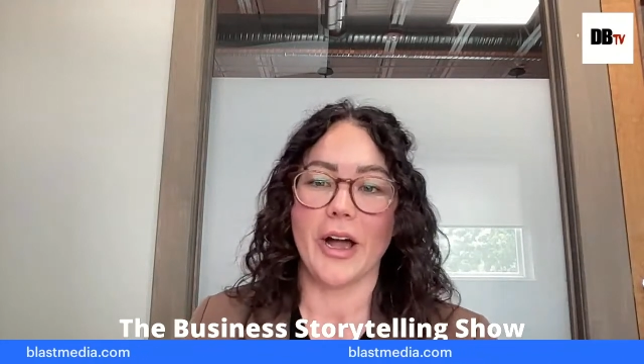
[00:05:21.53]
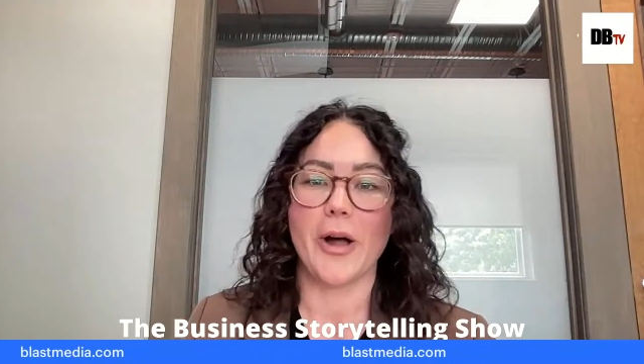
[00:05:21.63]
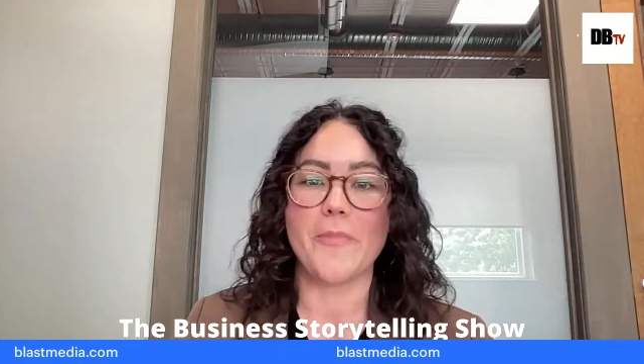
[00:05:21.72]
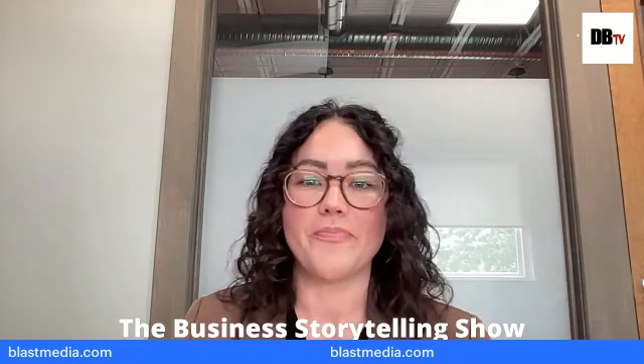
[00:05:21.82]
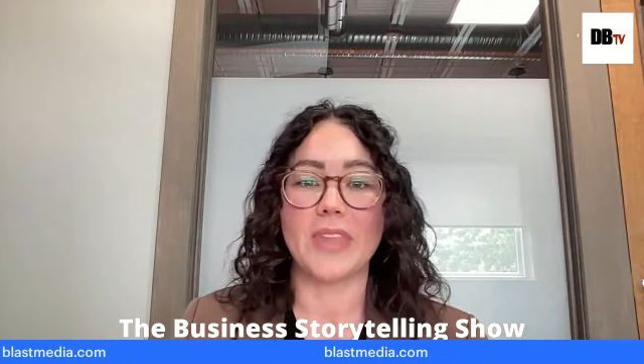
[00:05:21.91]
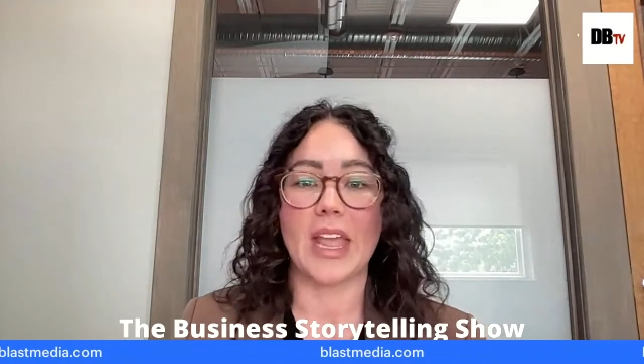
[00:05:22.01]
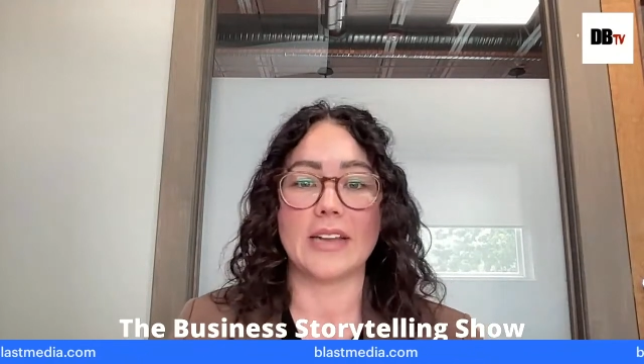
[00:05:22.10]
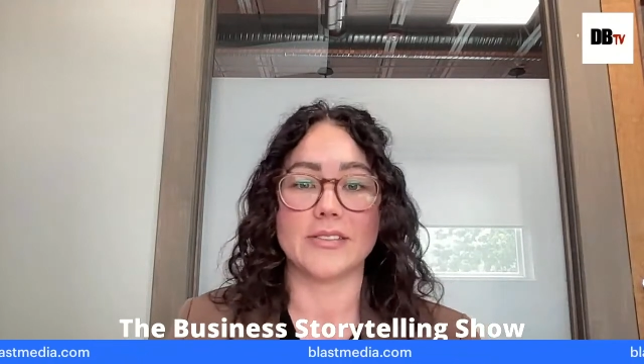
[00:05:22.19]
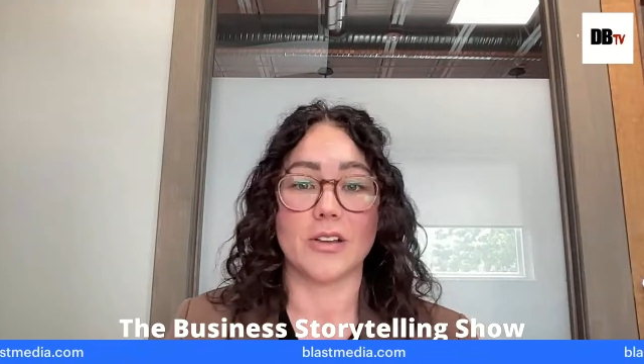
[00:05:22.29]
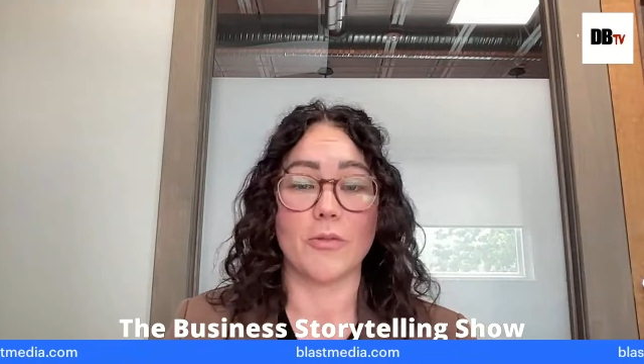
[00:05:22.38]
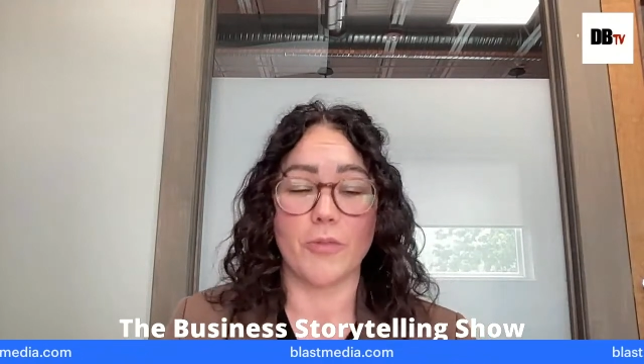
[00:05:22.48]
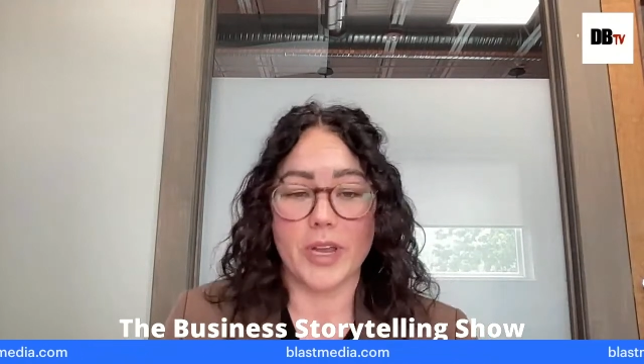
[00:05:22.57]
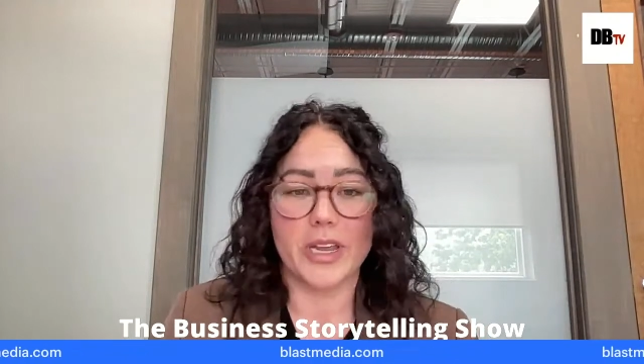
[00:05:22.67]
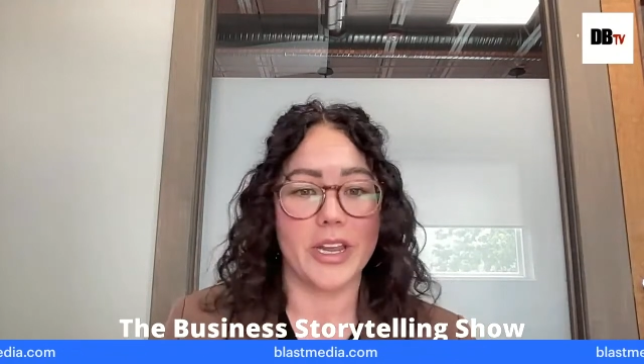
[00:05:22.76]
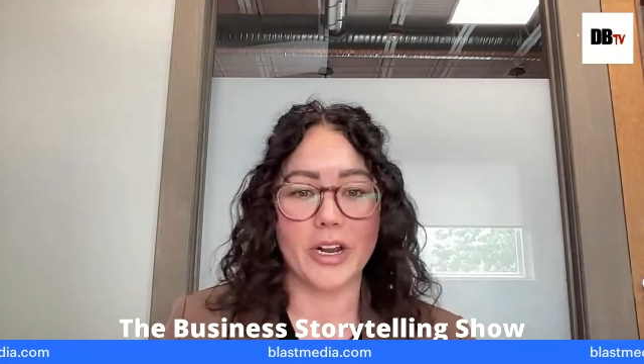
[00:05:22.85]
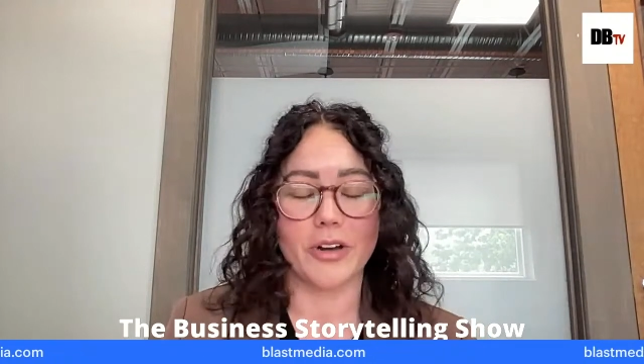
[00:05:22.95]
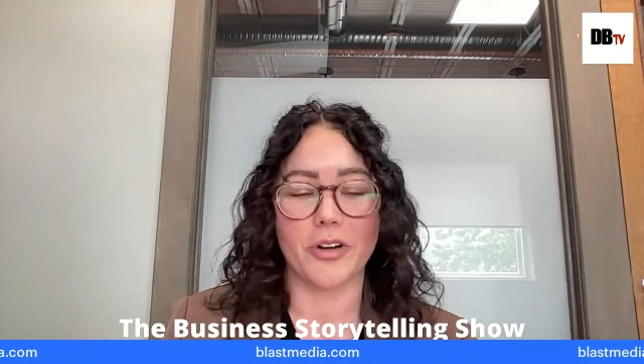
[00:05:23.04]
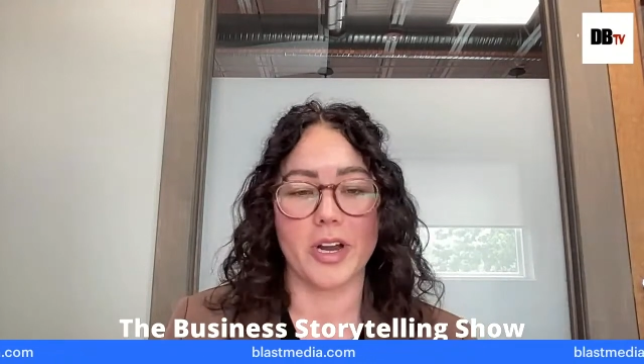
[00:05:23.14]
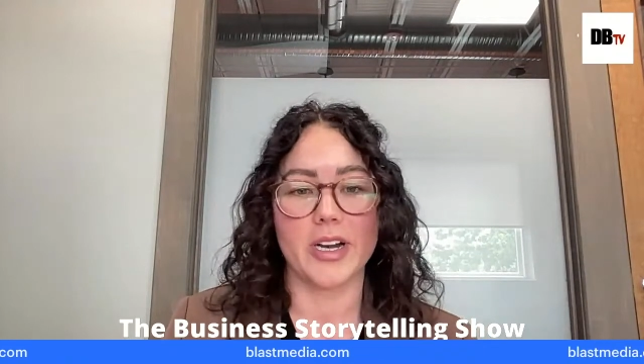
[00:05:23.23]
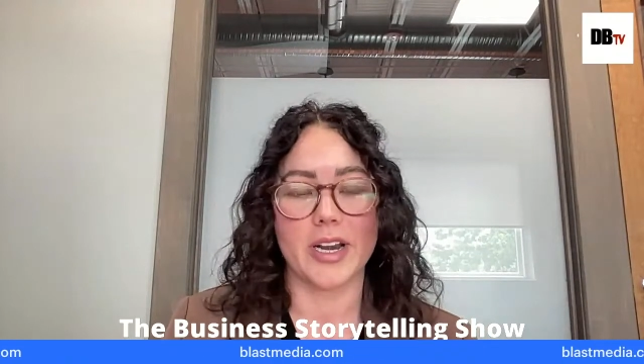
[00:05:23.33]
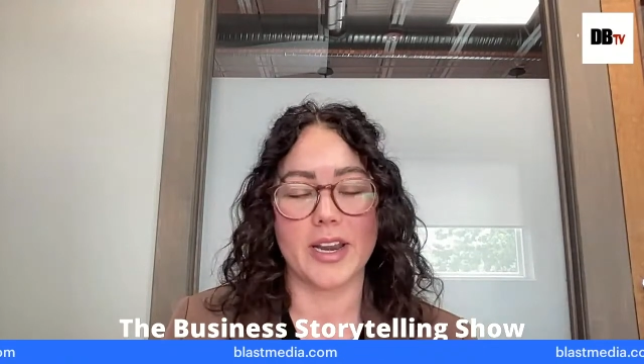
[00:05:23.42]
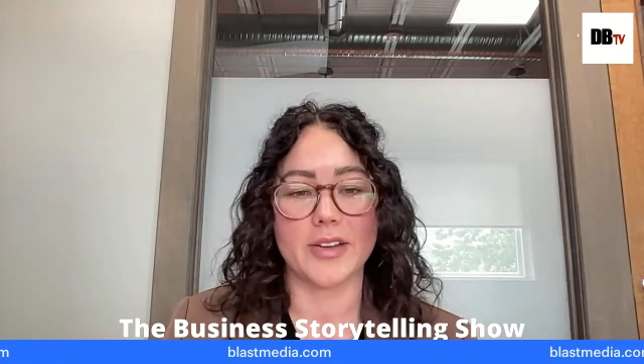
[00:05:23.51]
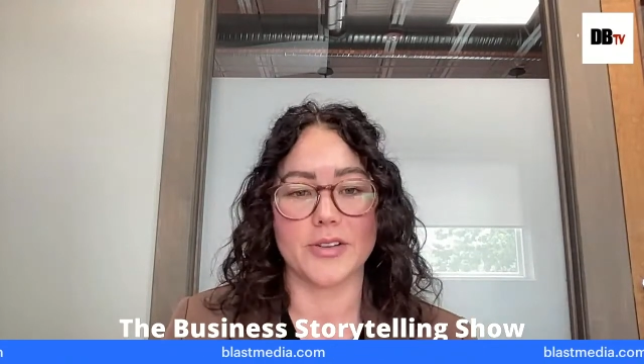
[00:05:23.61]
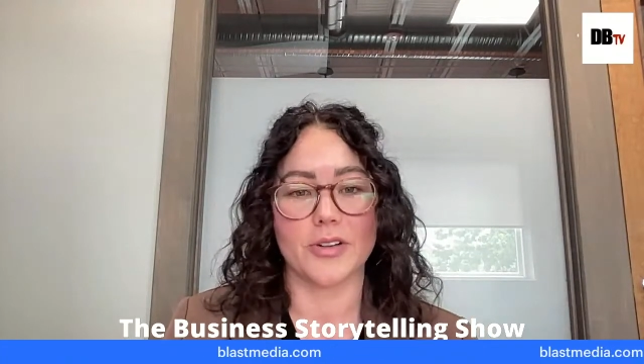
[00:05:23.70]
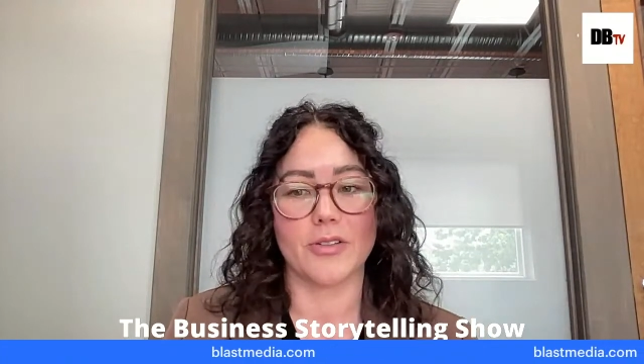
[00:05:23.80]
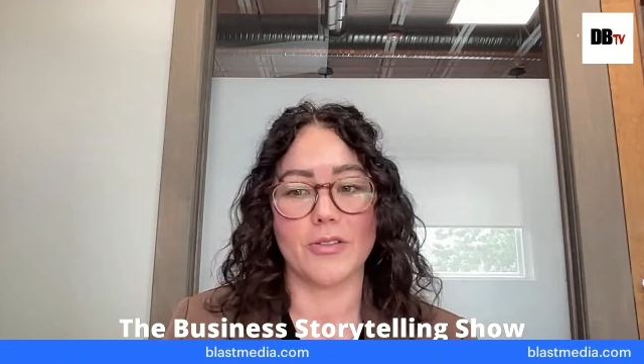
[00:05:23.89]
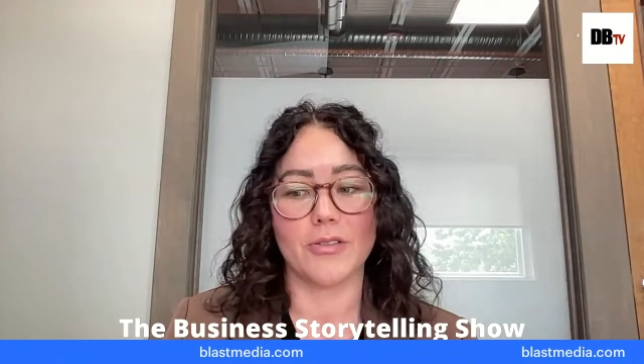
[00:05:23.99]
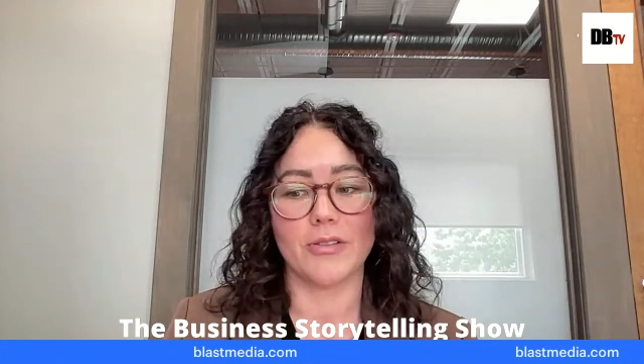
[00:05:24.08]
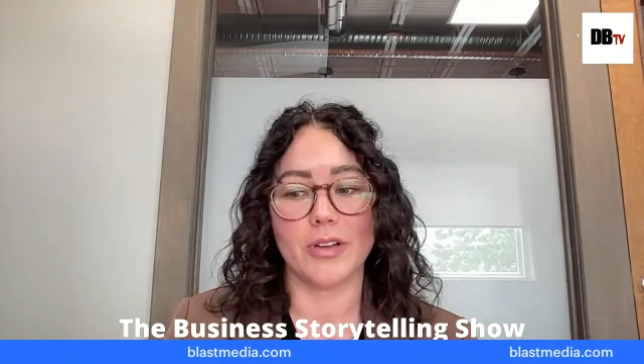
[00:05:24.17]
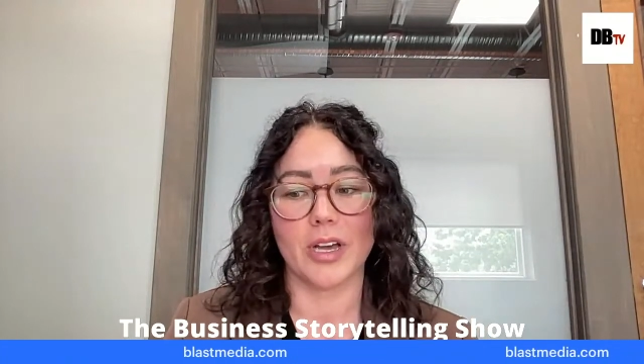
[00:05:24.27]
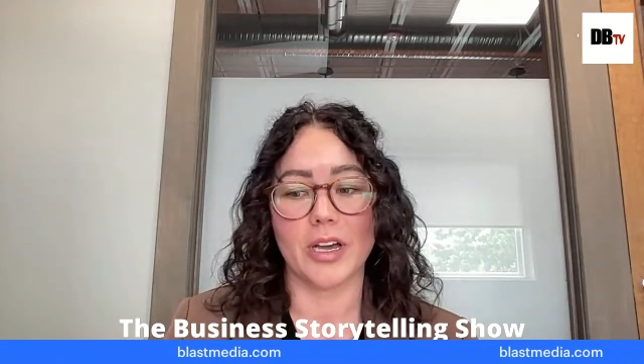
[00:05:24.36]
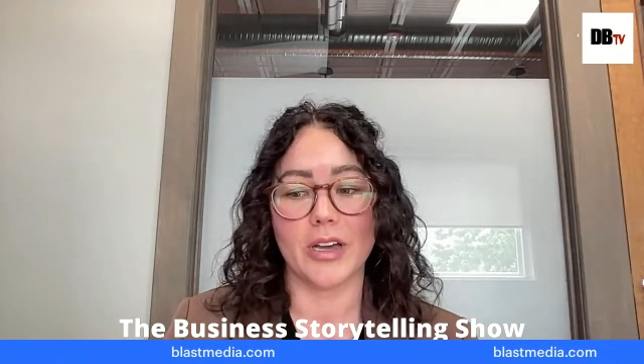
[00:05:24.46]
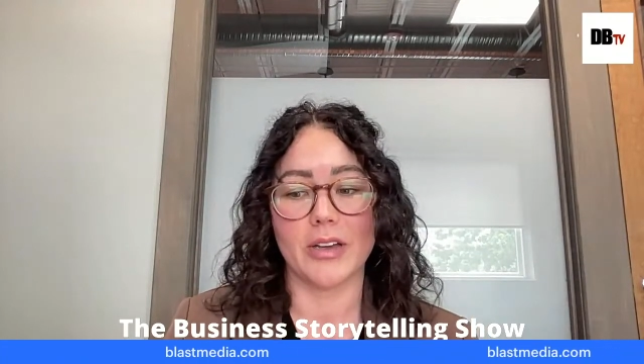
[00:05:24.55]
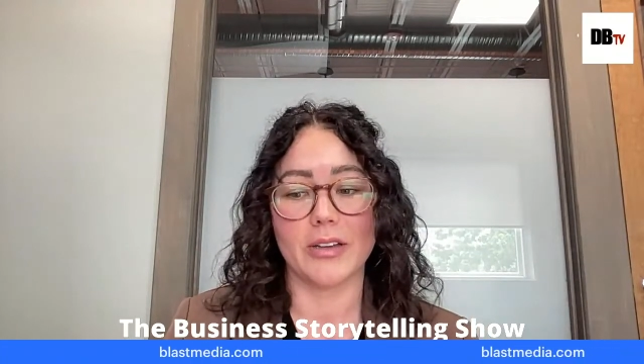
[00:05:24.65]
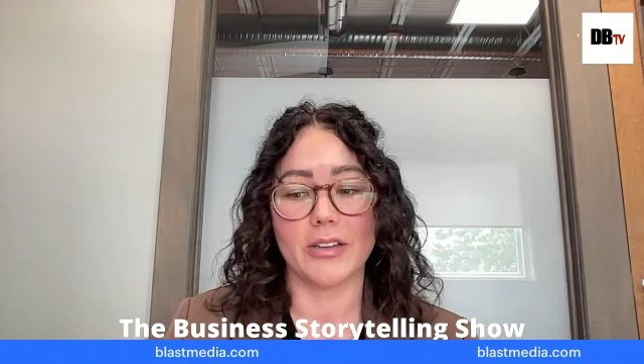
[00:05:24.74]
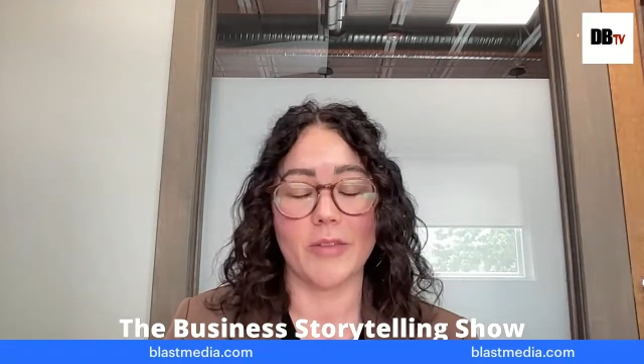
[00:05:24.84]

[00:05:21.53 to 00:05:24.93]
um, and so we you know created an internal uh,